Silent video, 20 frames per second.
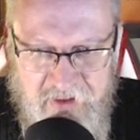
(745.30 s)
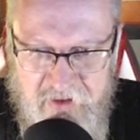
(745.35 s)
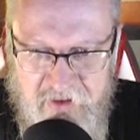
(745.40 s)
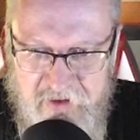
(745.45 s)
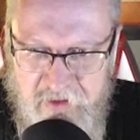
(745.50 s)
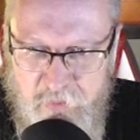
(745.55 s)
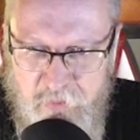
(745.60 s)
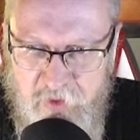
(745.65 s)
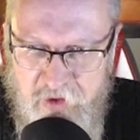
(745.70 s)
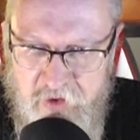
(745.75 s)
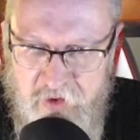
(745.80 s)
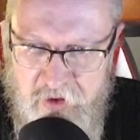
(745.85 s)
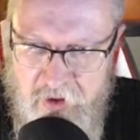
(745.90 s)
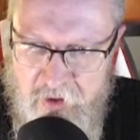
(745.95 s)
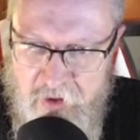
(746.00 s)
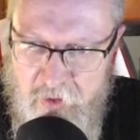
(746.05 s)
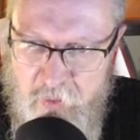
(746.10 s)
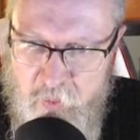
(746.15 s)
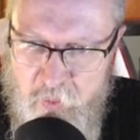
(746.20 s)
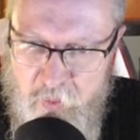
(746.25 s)
in which
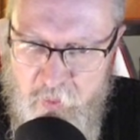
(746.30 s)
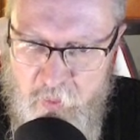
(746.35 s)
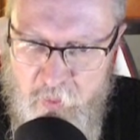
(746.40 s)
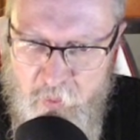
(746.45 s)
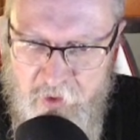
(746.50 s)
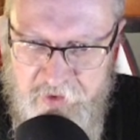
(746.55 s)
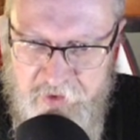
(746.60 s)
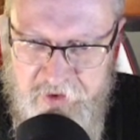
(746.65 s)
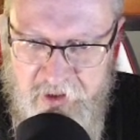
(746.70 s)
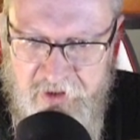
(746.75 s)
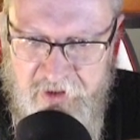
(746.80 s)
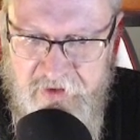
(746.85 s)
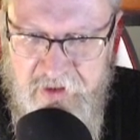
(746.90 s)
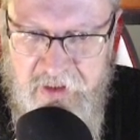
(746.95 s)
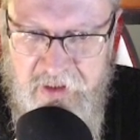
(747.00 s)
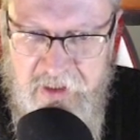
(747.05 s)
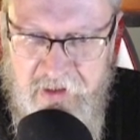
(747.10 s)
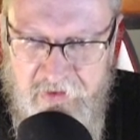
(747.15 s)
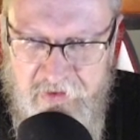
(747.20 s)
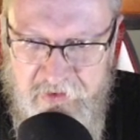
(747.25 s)
what's
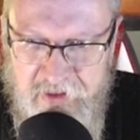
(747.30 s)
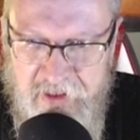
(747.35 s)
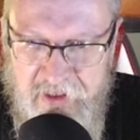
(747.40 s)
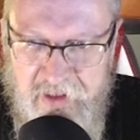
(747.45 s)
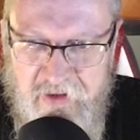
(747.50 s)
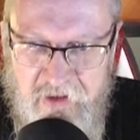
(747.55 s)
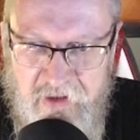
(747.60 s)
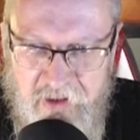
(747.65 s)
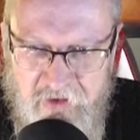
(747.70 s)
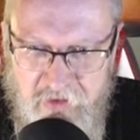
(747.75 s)
underneath that is